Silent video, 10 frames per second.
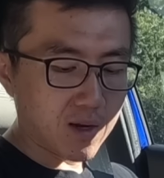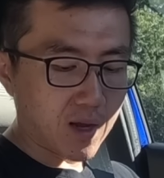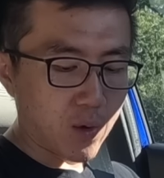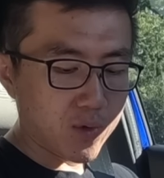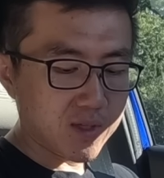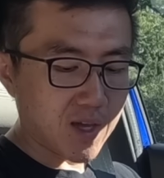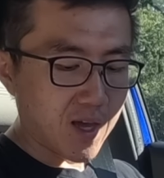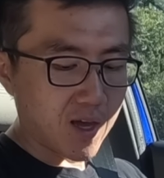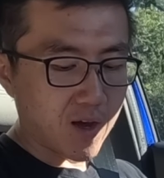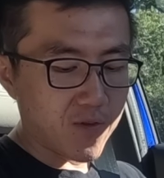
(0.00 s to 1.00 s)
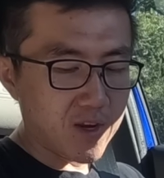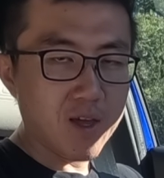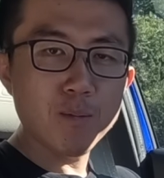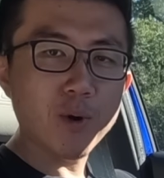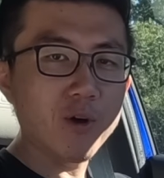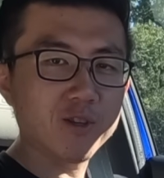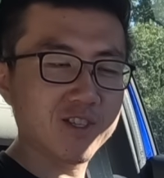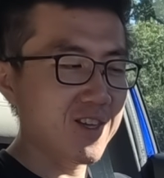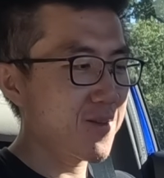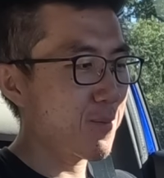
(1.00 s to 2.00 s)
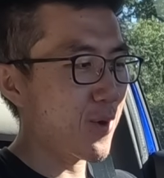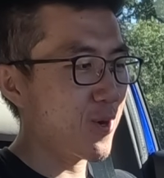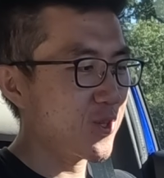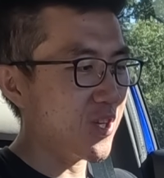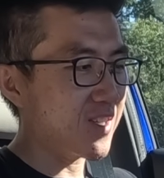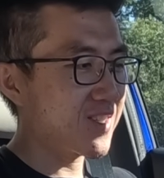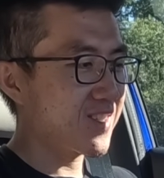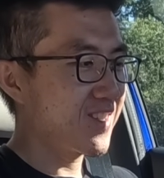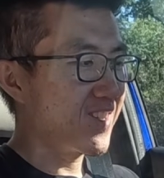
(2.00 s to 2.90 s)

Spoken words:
I would say, of an impulse purchase.